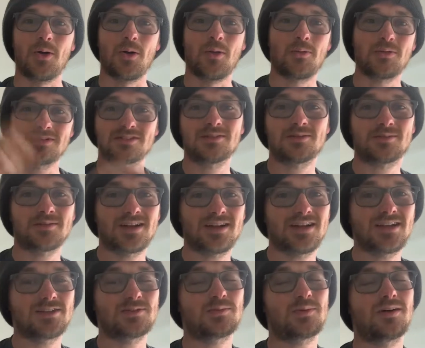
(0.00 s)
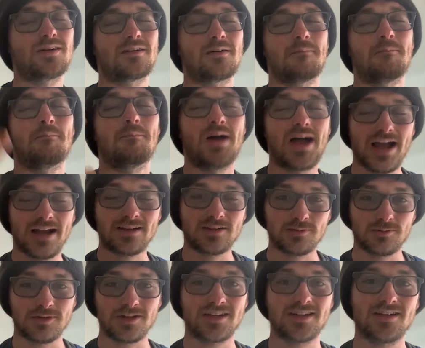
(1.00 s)
What's up, guys? Welcome back to
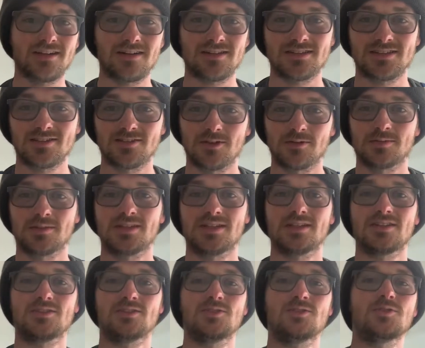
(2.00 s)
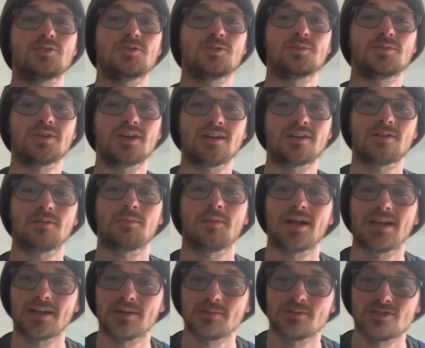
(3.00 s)
Working Aussies Homestead's YouTube channel. My
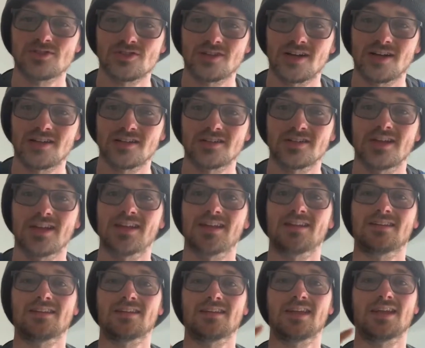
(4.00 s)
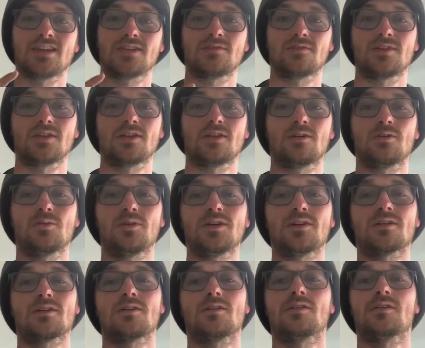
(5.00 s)
name is Josh, and in today's video we
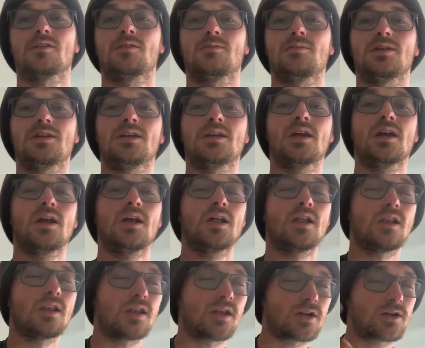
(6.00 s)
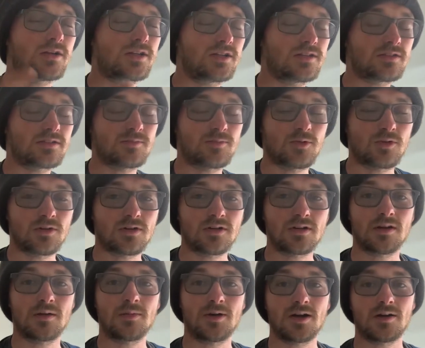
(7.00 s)
are going to be learning some more
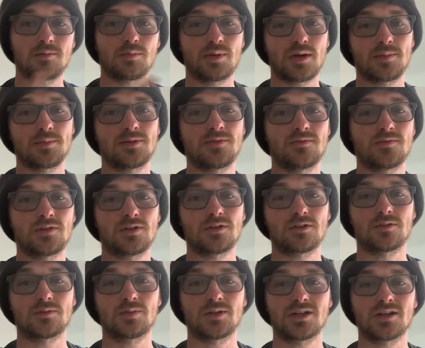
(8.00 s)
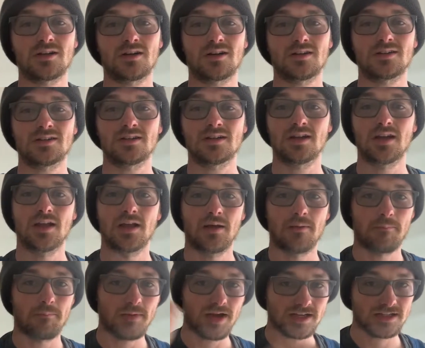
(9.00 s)
about prepping for your spring garden,
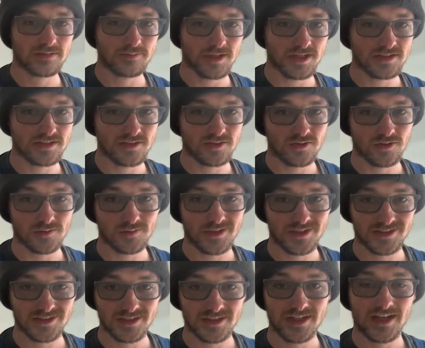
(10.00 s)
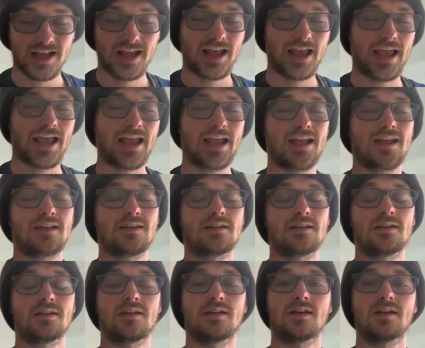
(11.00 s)
maximizing your budget, and